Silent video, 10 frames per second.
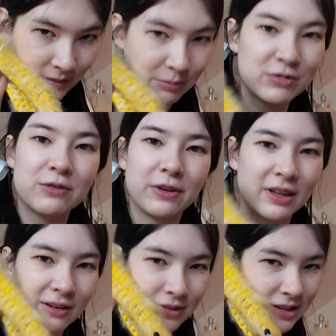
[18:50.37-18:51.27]
I'm just
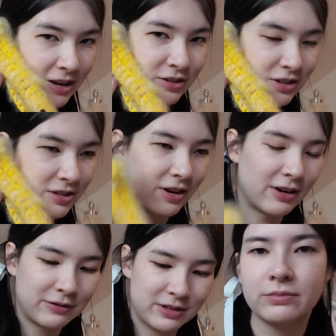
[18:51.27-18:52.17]
feeling if it's actually
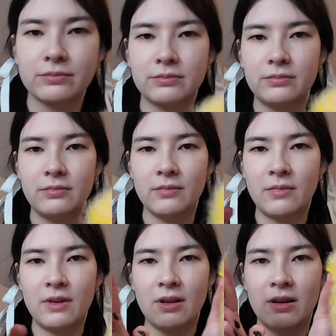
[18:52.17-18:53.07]
soft.
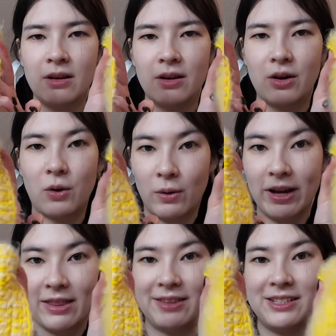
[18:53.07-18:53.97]

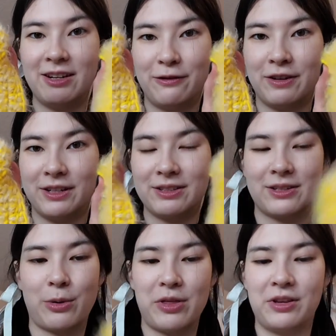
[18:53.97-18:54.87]
Quite the difference,
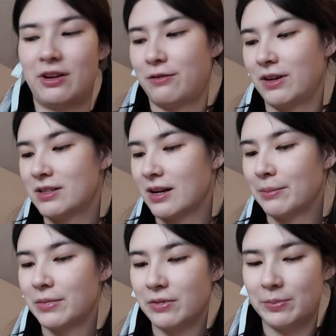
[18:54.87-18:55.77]
quite the difference.
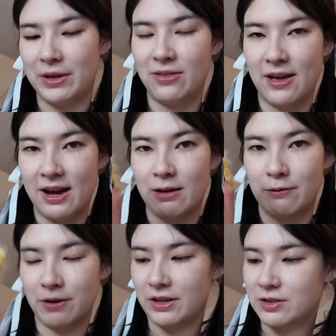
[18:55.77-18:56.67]
I'm gonna repeat that
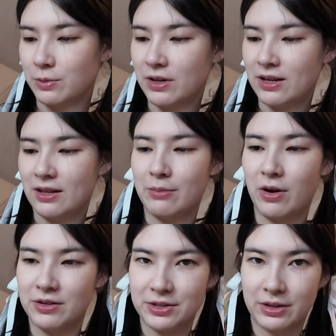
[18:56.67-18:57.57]
for this one, and then I'm
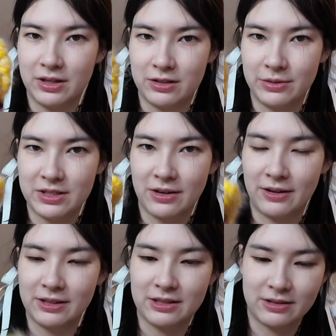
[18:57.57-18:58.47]
also gonna do it to all
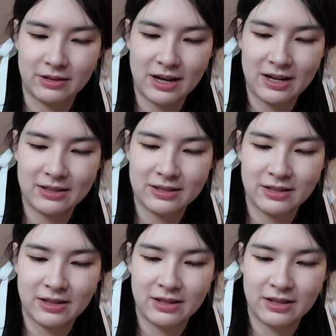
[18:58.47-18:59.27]
these little guys.